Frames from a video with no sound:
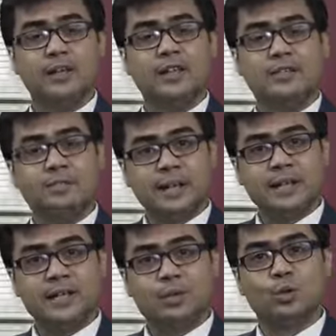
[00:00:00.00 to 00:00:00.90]
it's
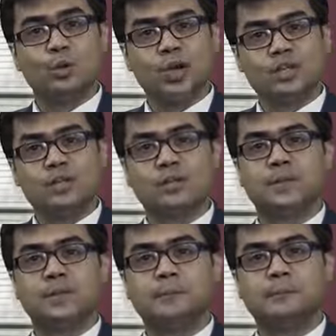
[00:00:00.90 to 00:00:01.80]
spreading to location
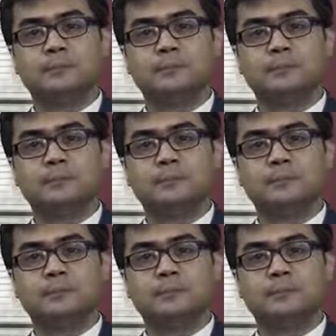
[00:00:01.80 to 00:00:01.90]
data.